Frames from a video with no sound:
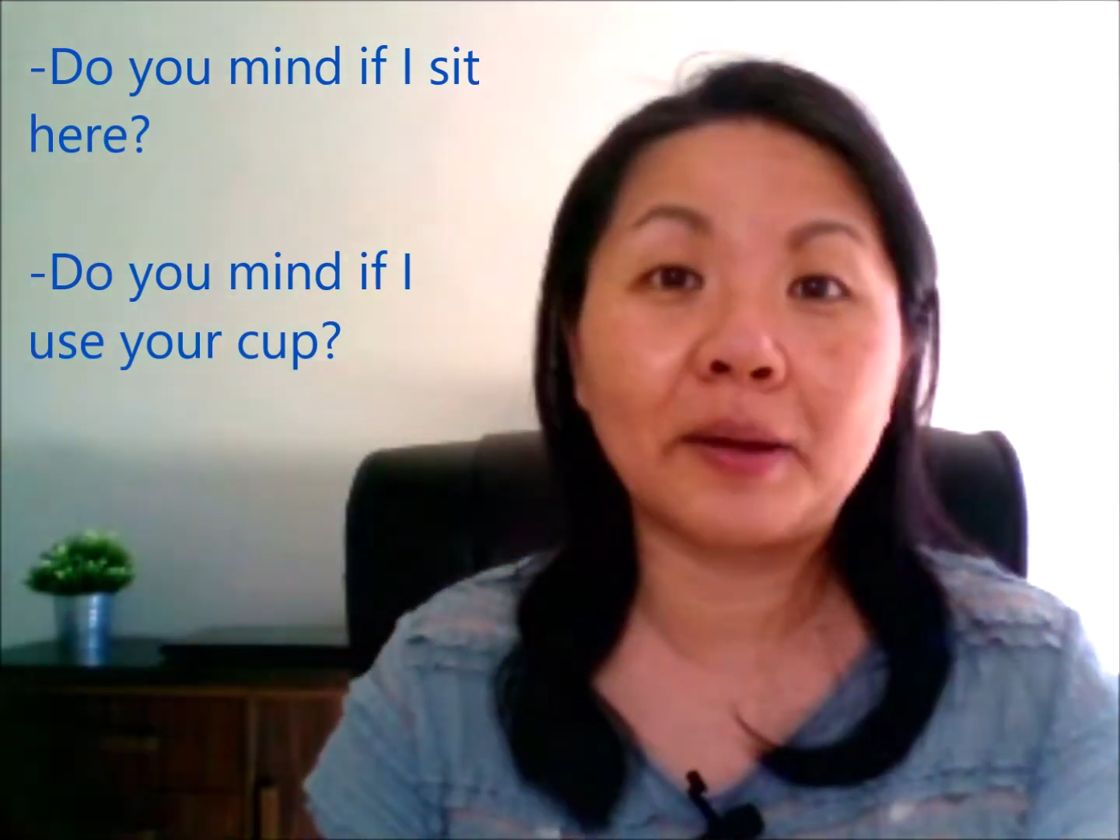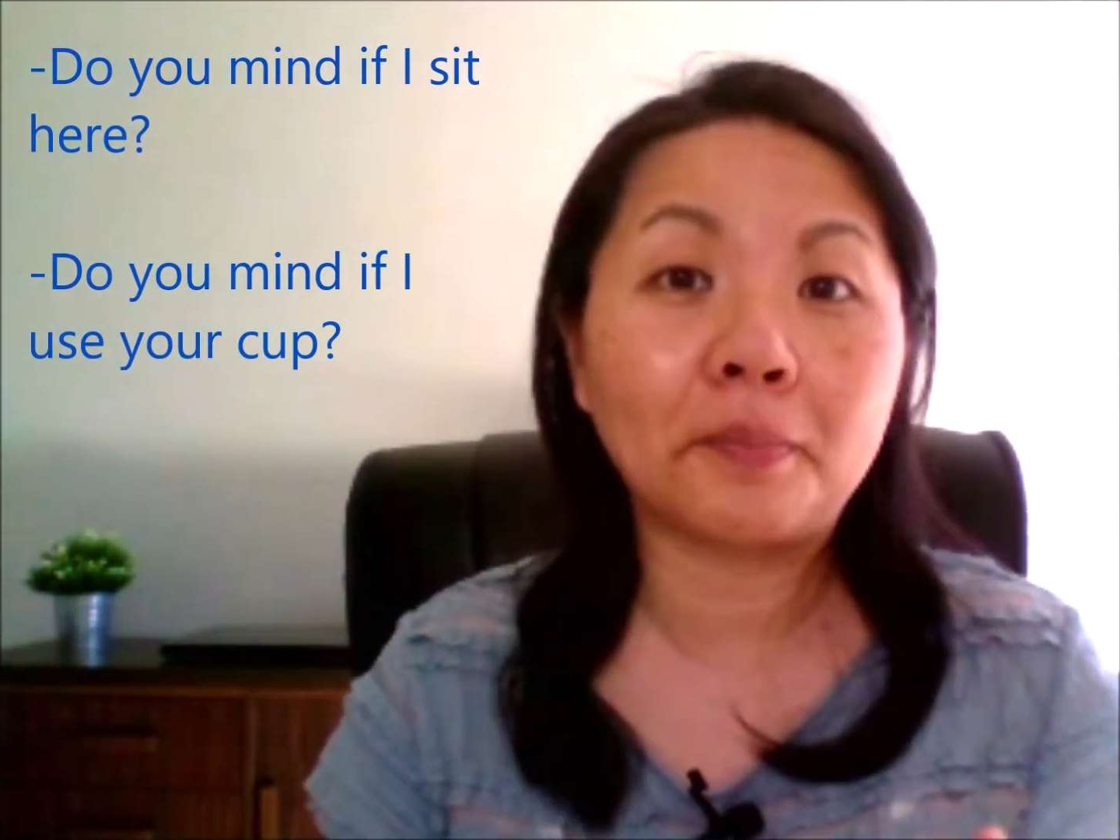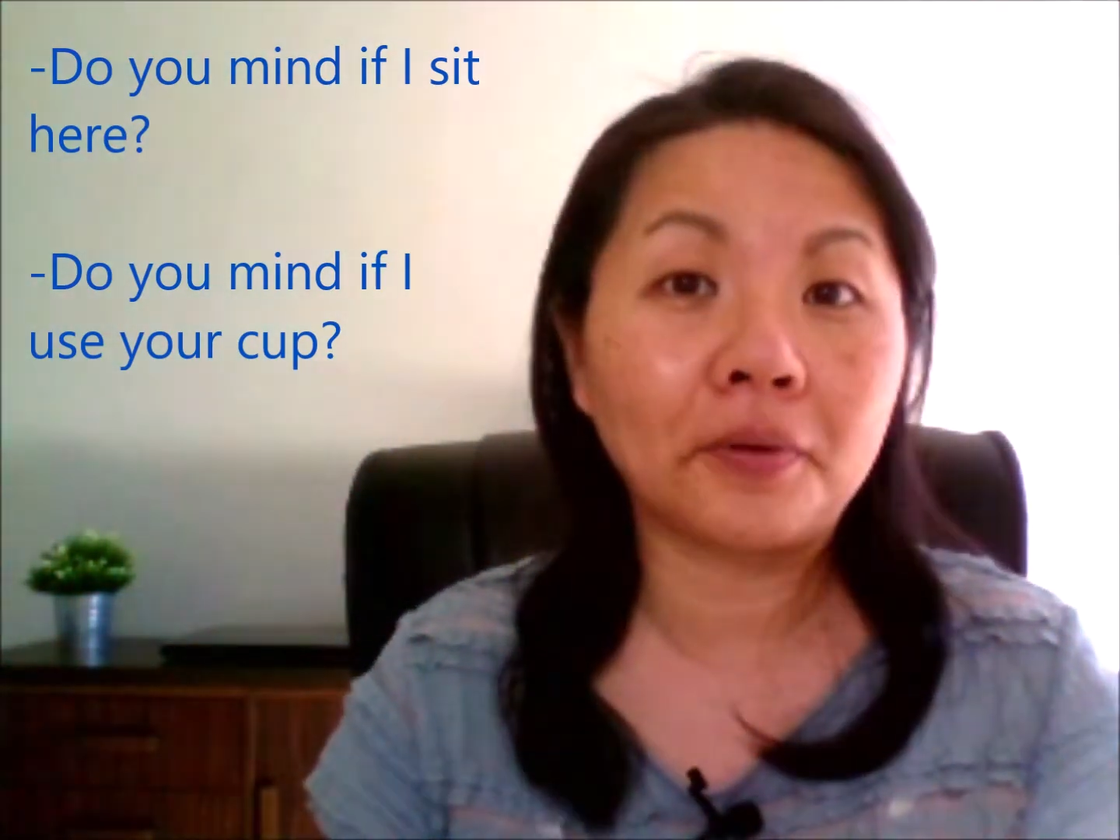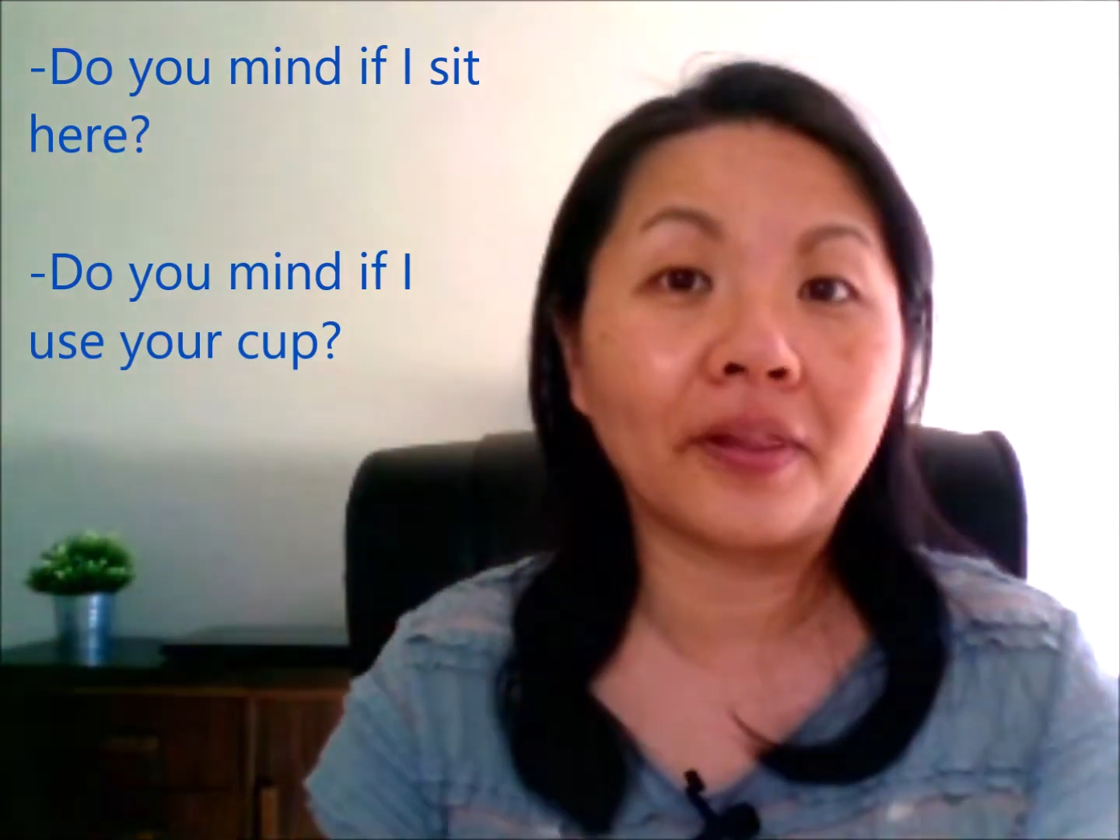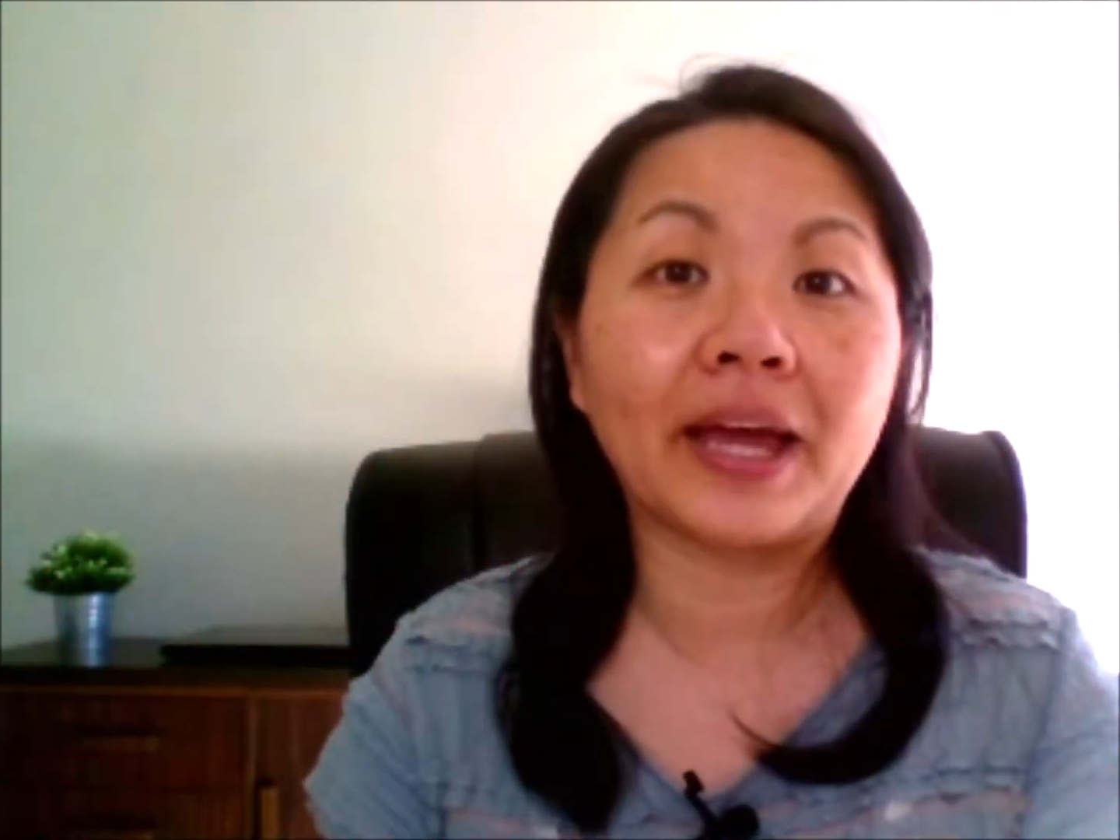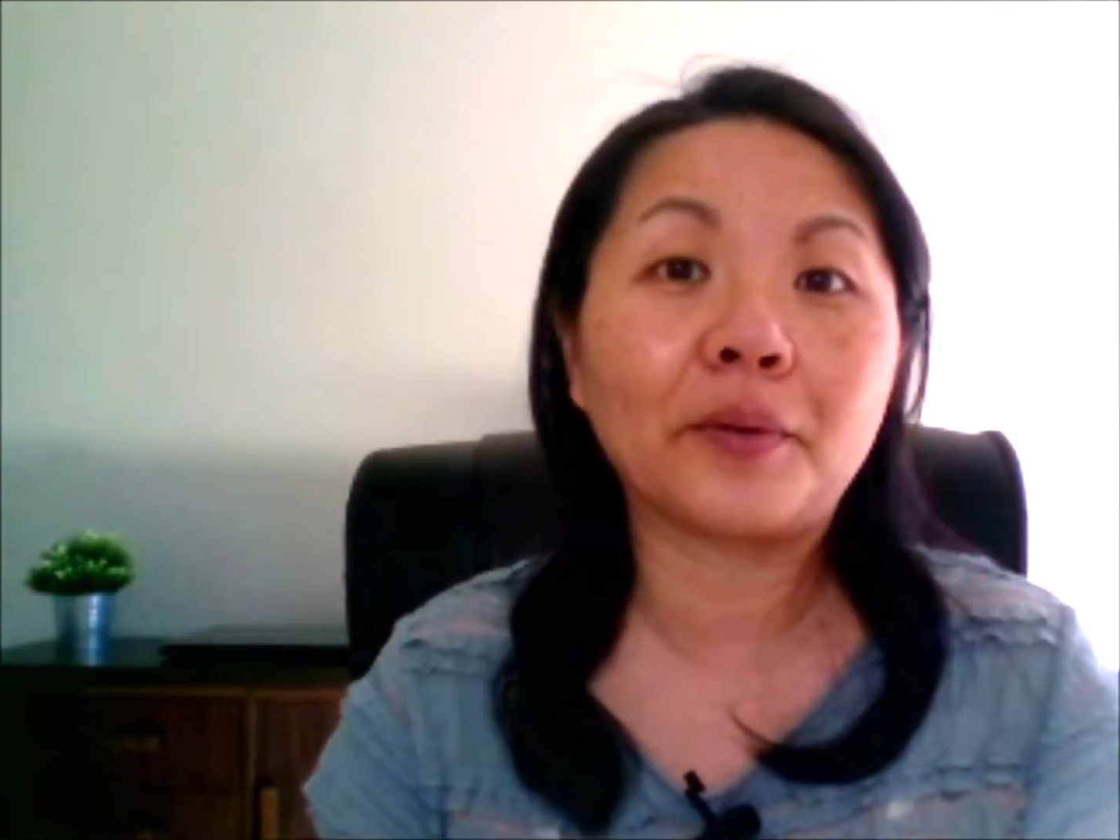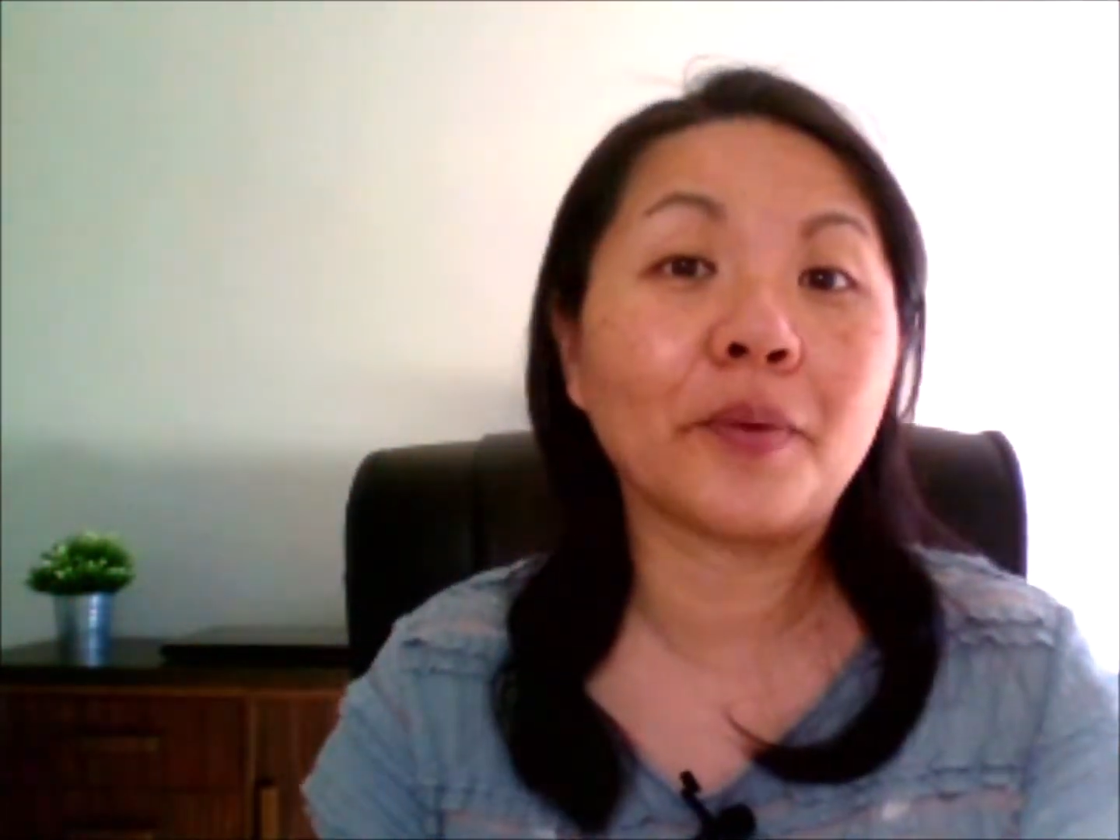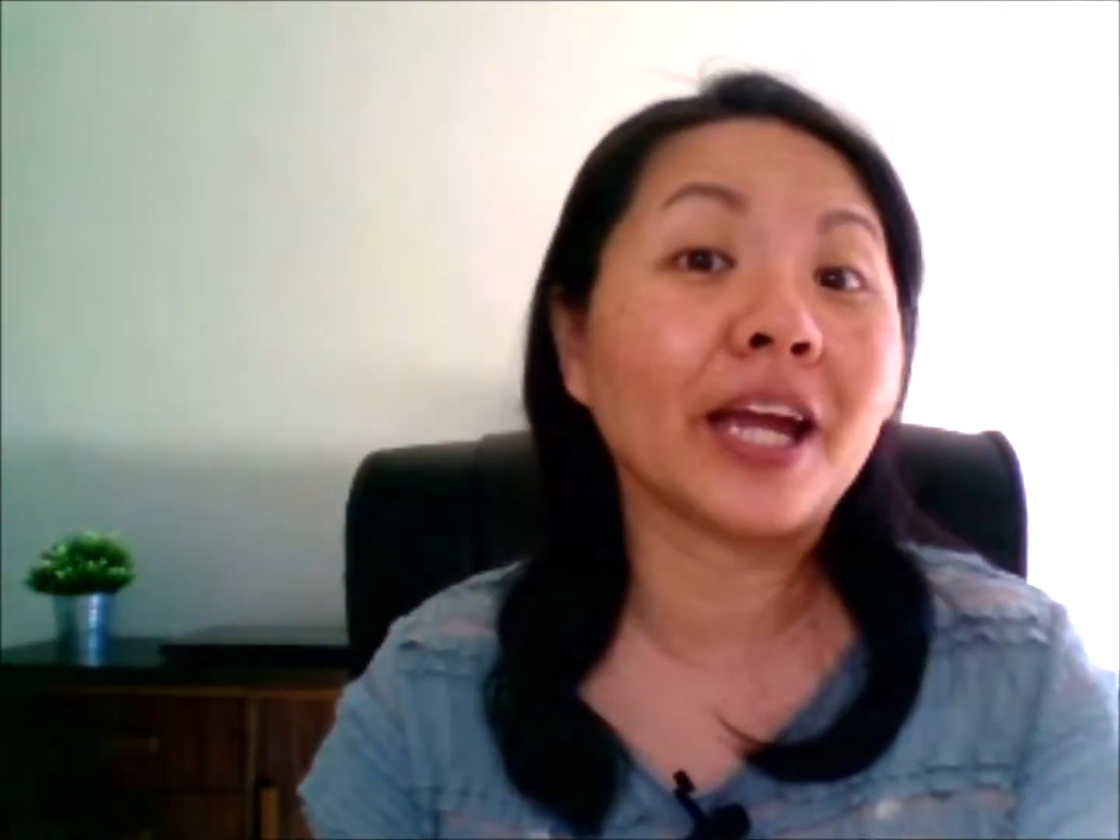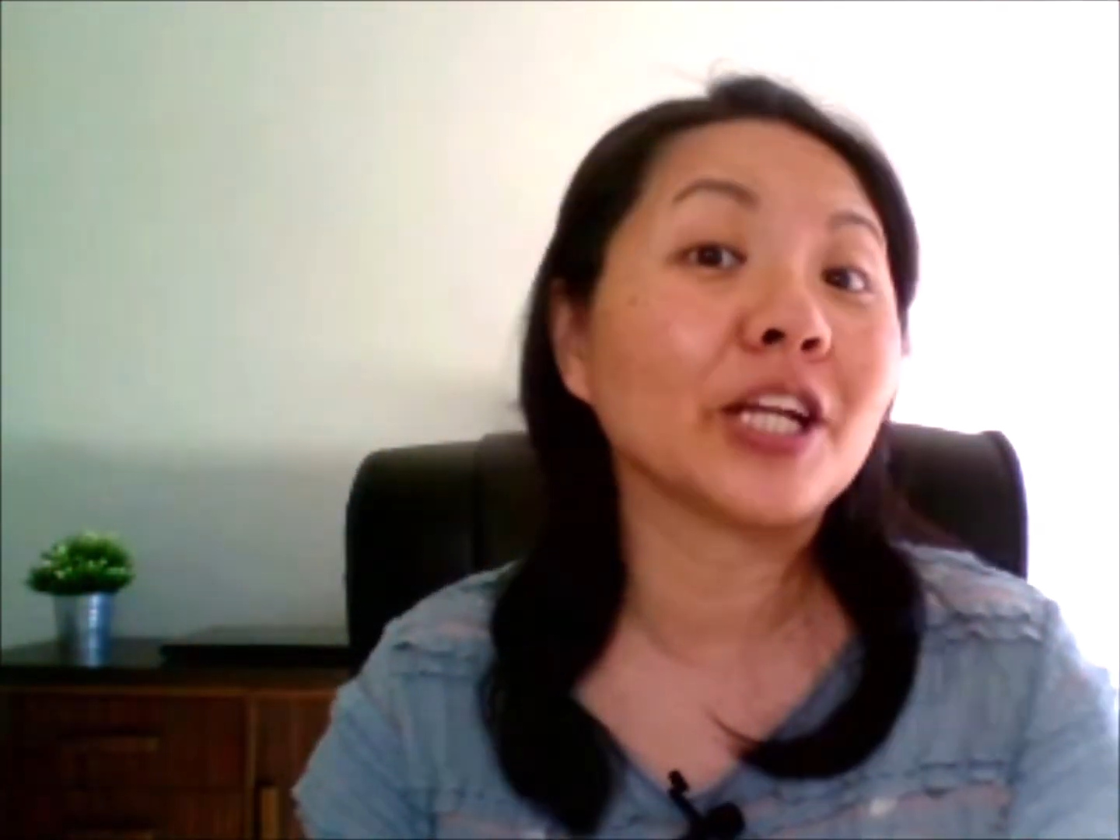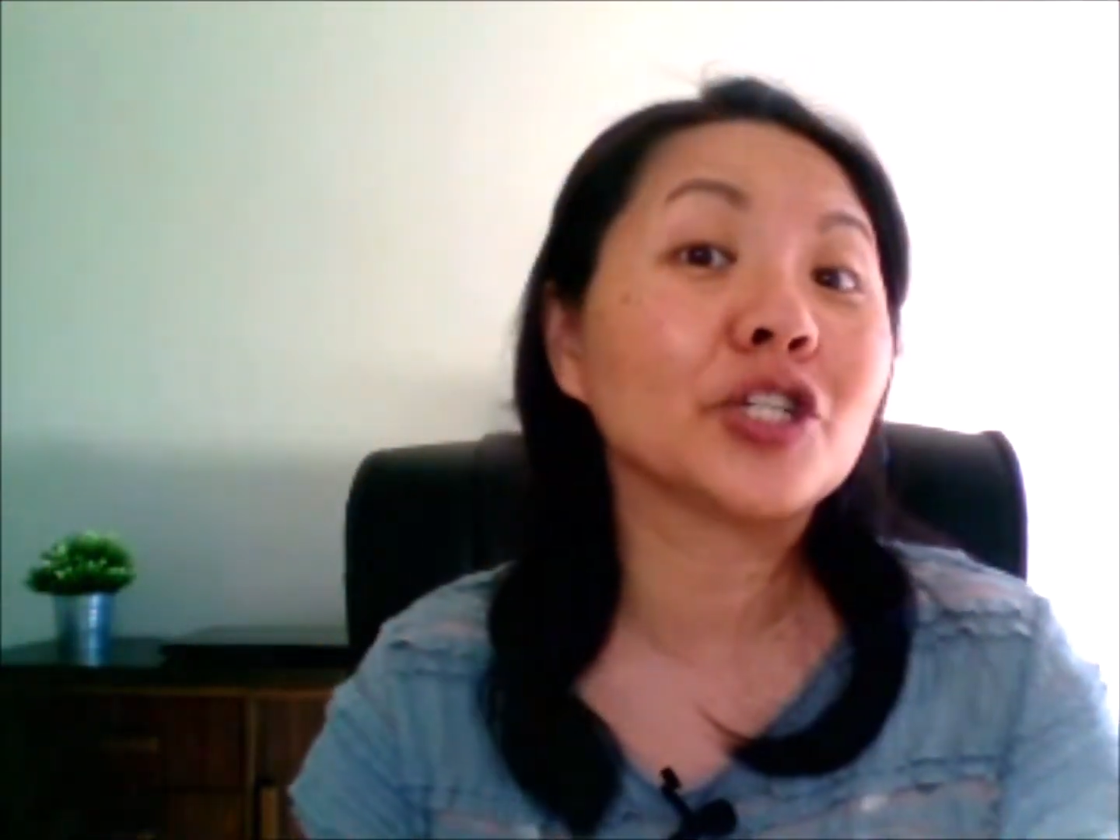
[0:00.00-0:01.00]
a polite way.